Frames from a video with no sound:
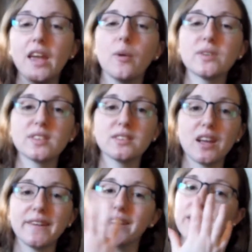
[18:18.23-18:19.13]
It wasn't
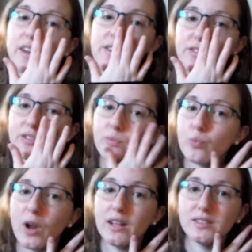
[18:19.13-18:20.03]
like
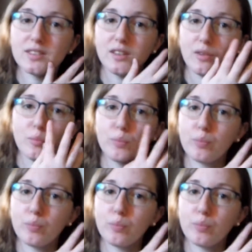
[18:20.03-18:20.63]
reds and